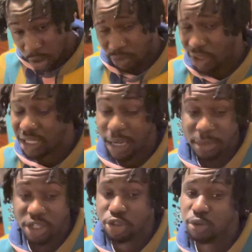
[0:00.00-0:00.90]
Rella, I'm
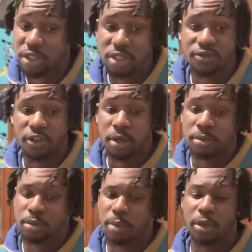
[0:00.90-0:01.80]
not sure where she's from.
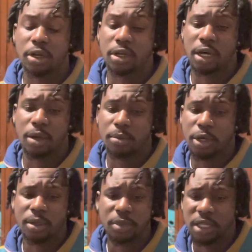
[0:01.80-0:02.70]
But Murder
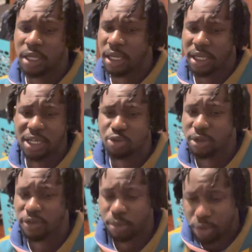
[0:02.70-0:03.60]
B, Kenzel B
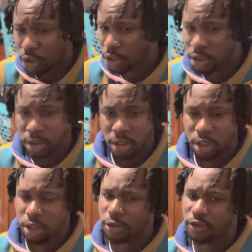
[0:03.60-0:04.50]
from Bronx.
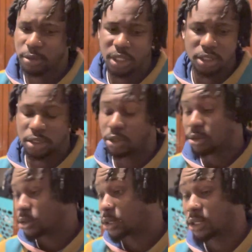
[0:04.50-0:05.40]
You feel me? So,
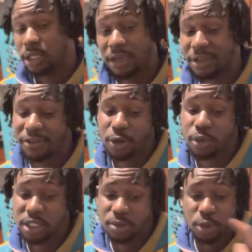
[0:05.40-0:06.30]
if y'all fuck with
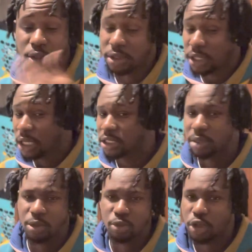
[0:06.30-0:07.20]
this, bro, send
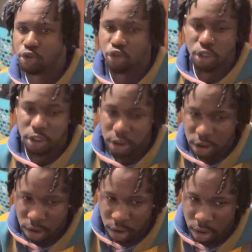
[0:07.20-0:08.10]
me more New York shit.
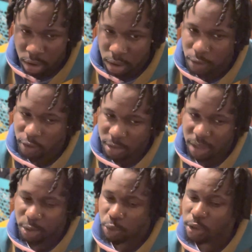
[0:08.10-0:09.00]
You feel me? I'll
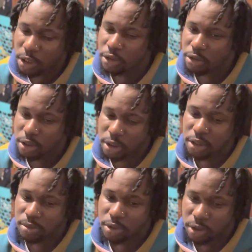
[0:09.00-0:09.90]
be with the New York
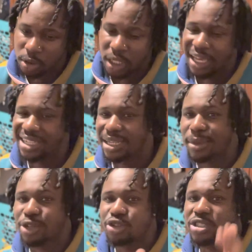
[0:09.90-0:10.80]
shit, bro. It's that my
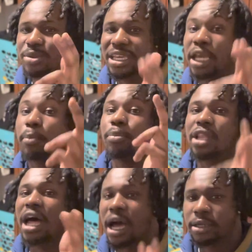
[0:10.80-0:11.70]
New York shit be getting
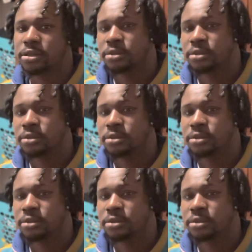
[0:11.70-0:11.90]
blocked.